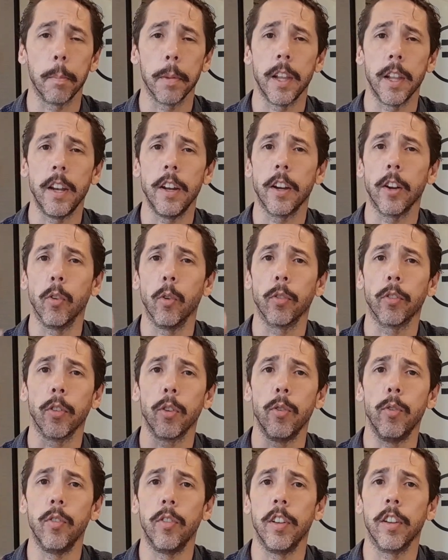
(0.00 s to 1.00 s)
But then you can also
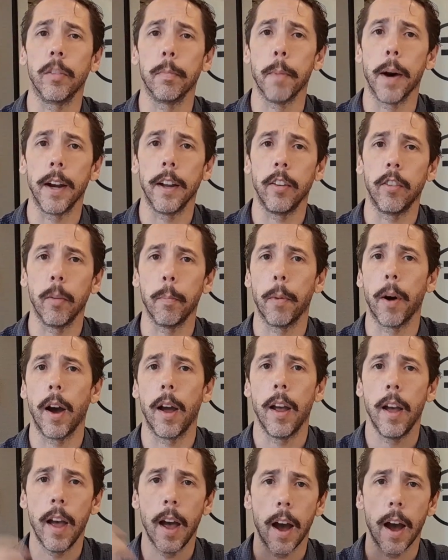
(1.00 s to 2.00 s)
use this money to buy